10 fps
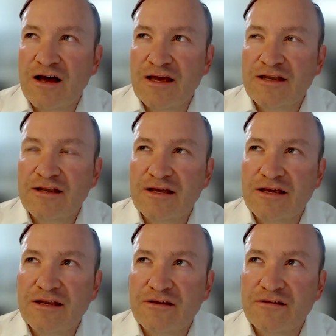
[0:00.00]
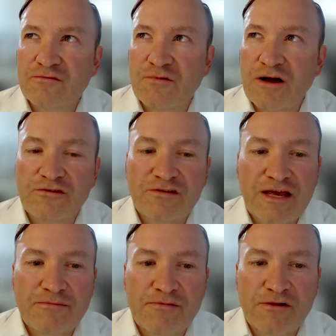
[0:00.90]
in this
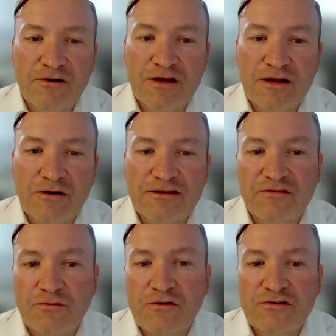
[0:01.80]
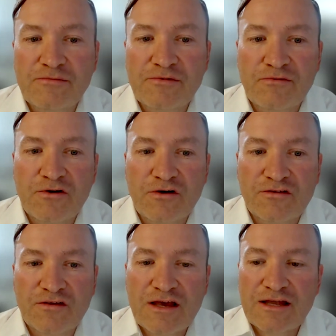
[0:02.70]
roundtable, at this roundtable, was